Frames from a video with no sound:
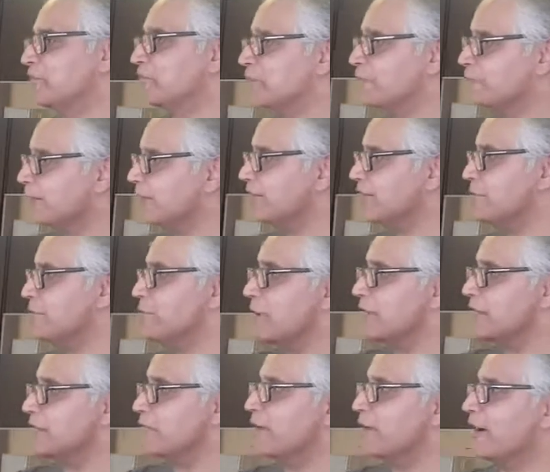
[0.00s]
forget the
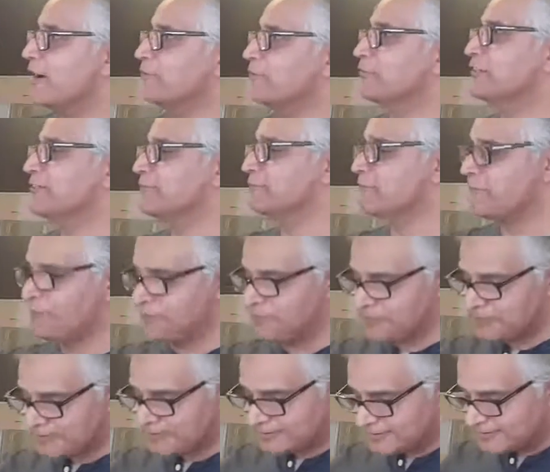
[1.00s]
money part of it.
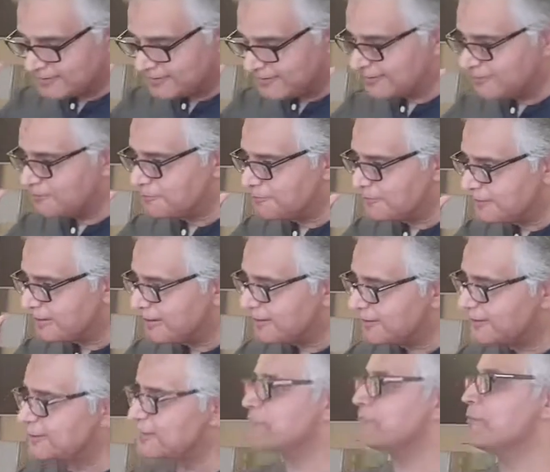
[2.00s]

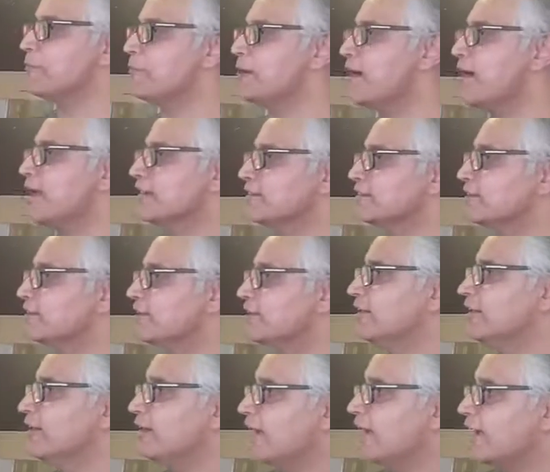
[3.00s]
Deep from my heart,
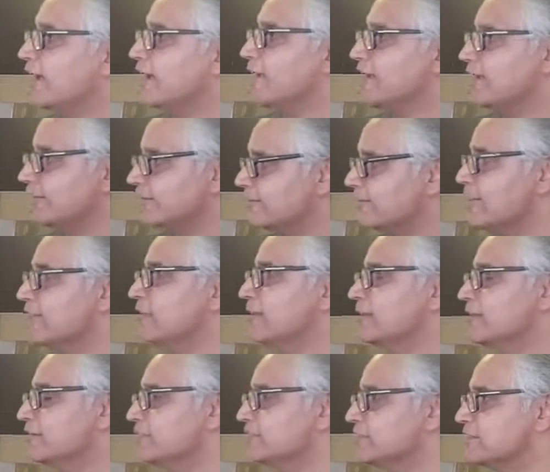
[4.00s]
I
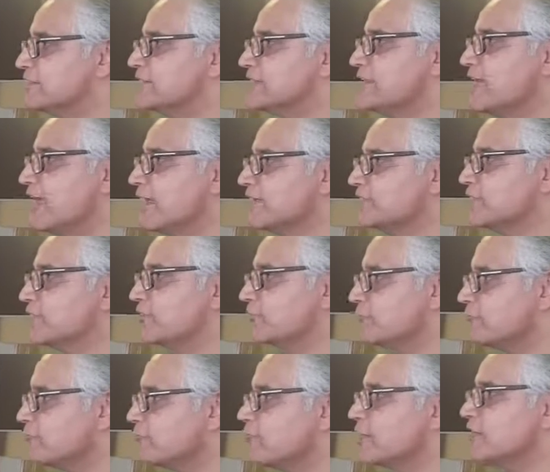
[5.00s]
think this has
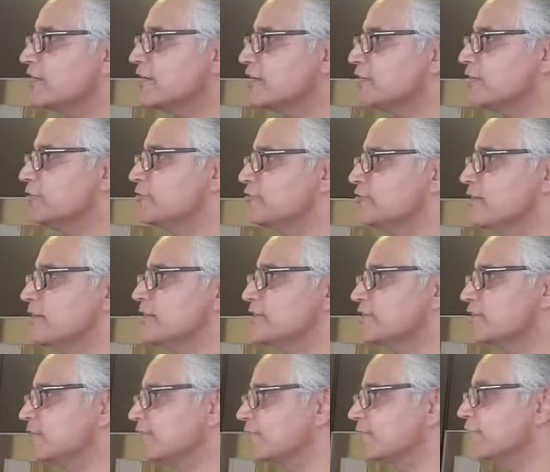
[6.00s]
got real good
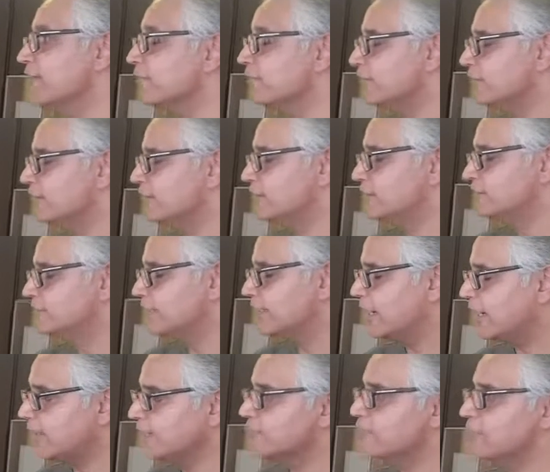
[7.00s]
traditional flavor
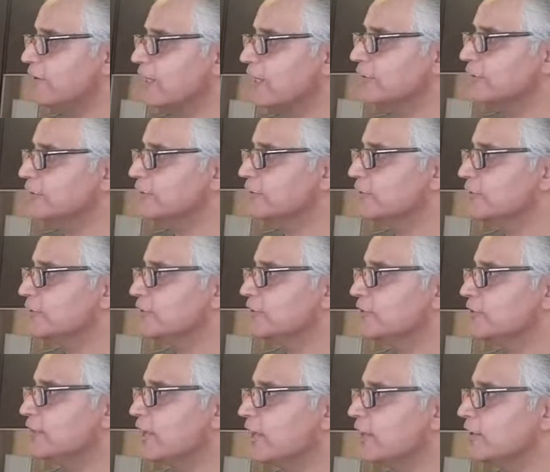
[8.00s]
and the value.
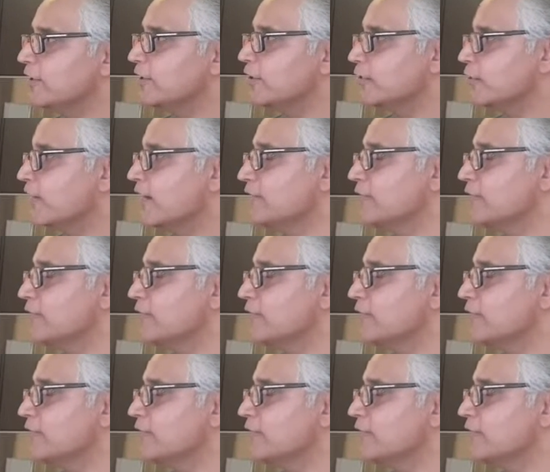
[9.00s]
And I